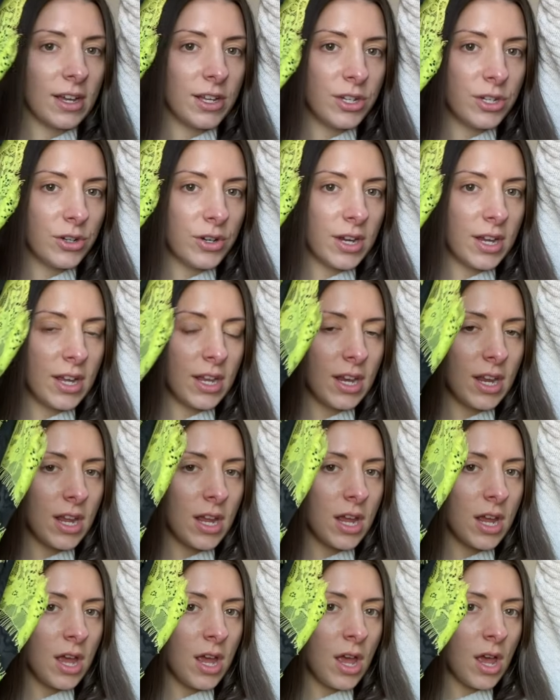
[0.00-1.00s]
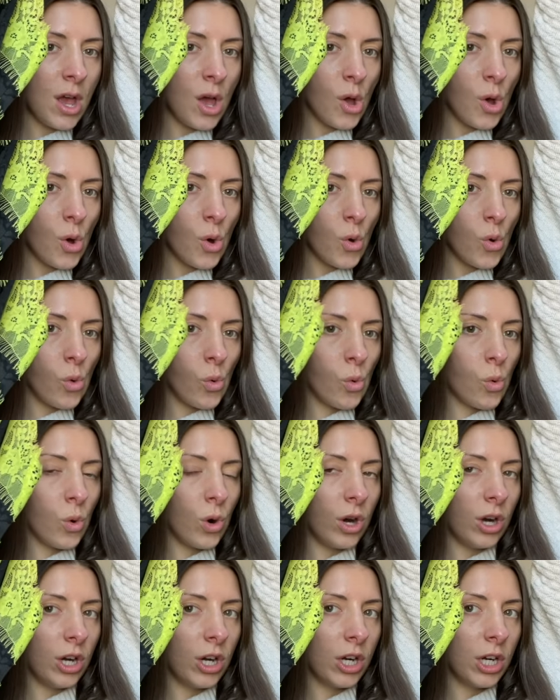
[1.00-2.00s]
under it
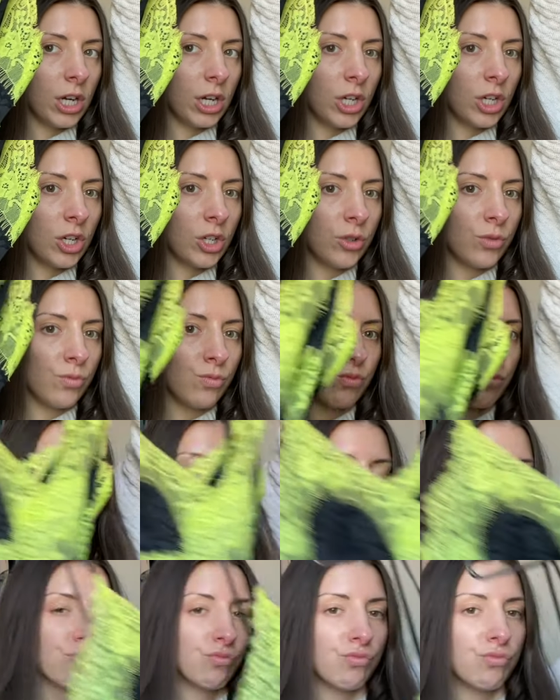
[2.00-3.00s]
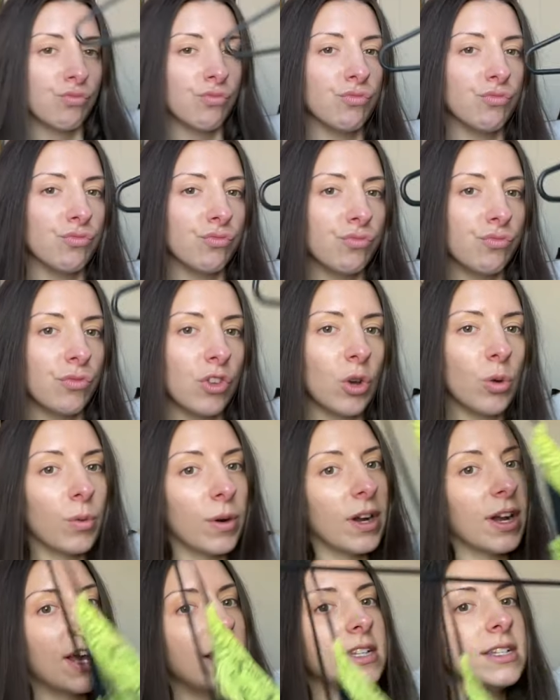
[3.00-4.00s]
or
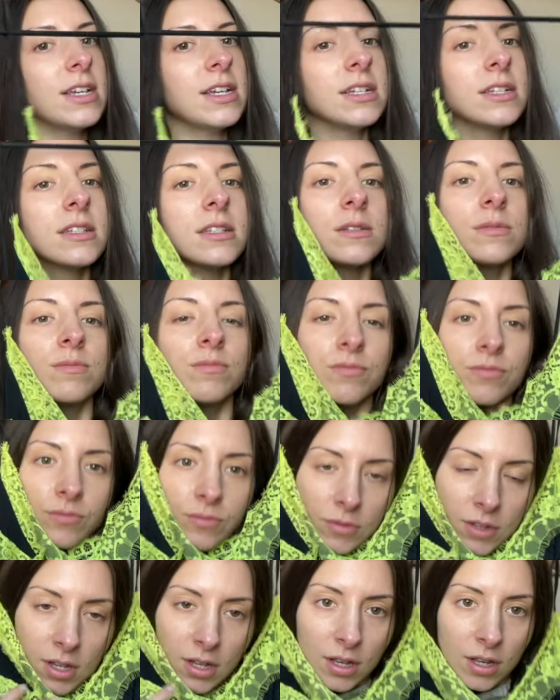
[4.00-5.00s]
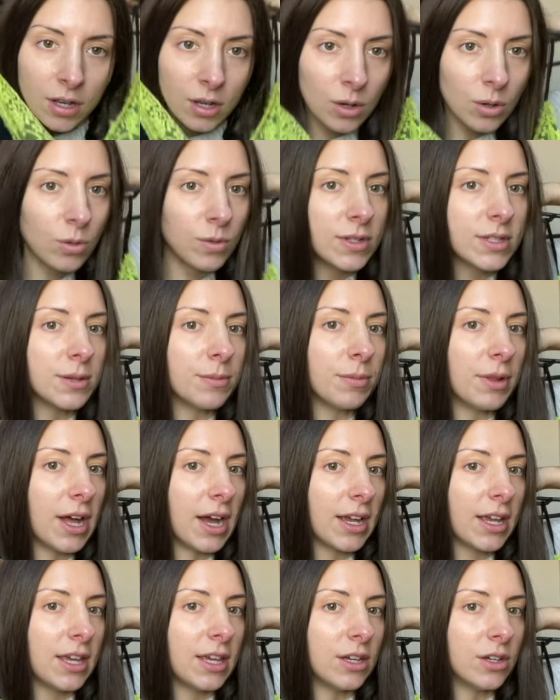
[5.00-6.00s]
where it as is with some
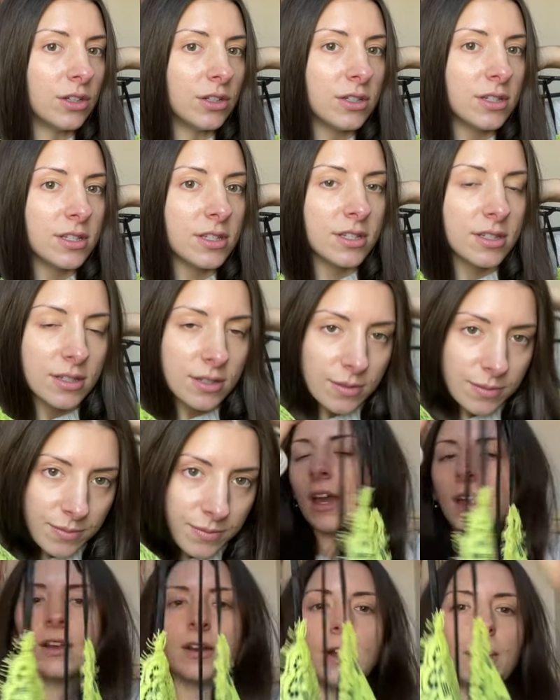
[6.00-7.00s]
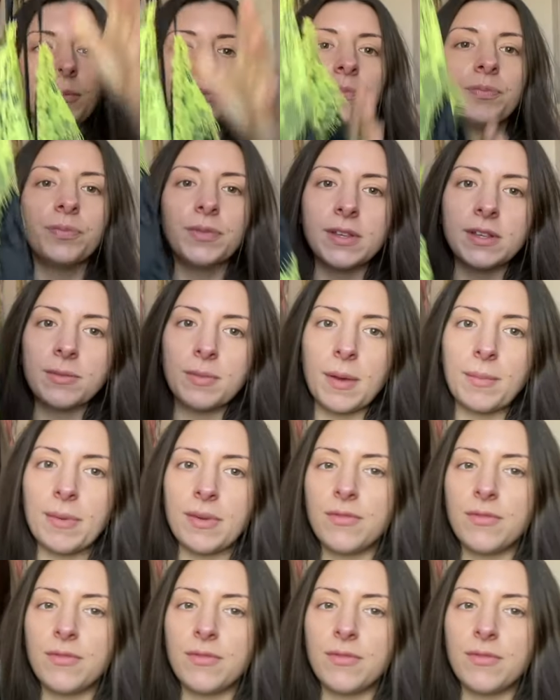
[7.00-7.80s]
black heels. I don't know, this might be